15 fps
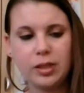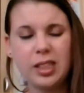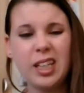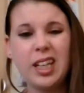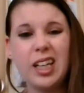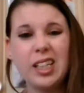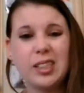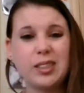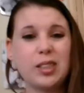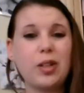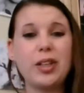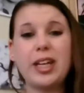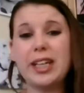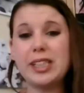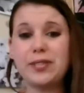So I was like,
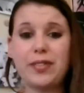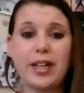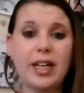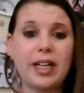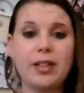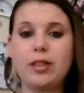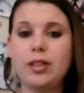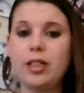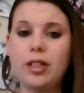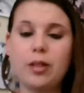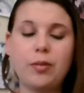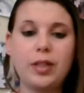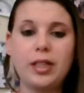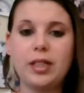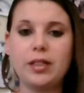"Oh, that's fine. You know,
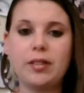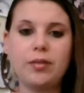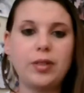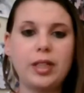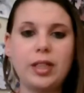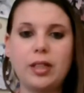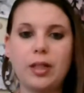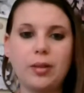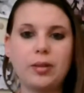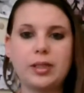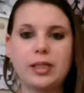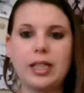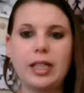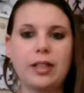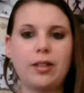re reclose
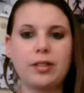it.